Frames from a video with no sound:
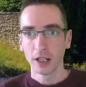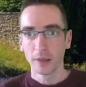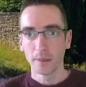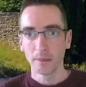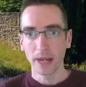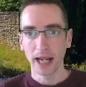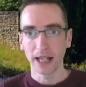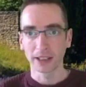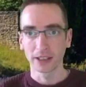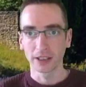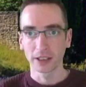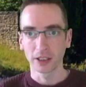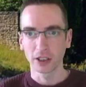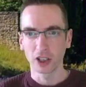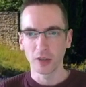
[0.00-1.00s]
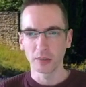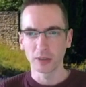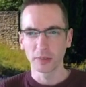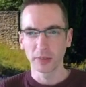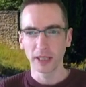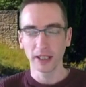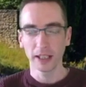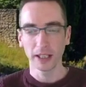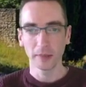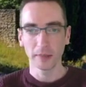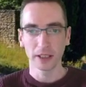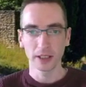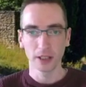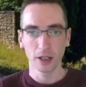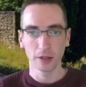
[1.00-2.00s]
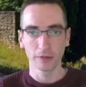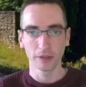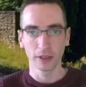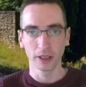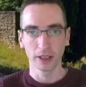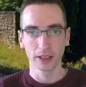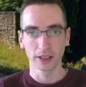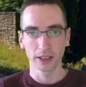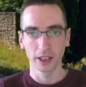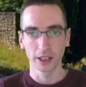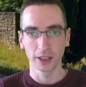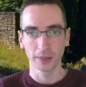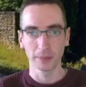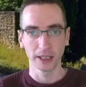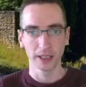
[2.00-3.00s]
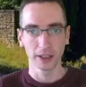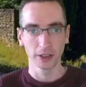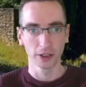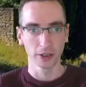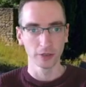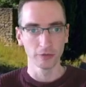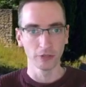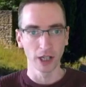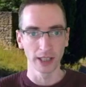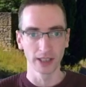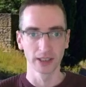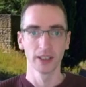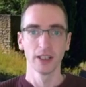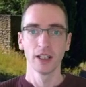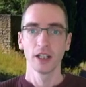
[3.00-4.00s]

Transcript: Max top spin, a little bit of side spin to the right.